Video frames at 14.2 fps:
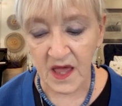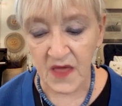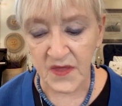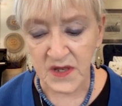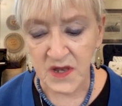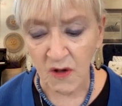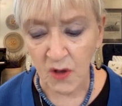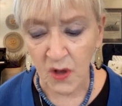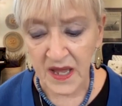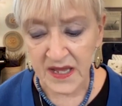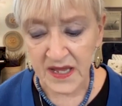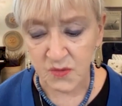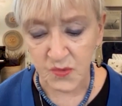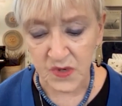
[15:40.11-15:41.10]
The
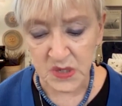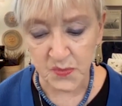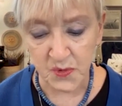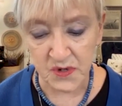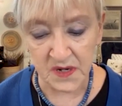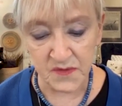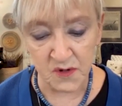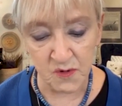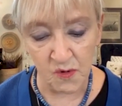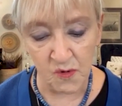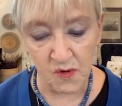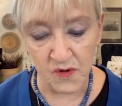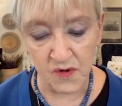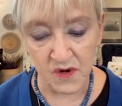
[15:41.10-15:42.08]
knuckleheads whispered in the
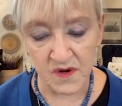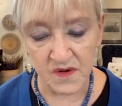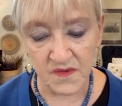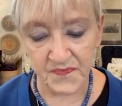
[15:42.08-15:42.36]
corner.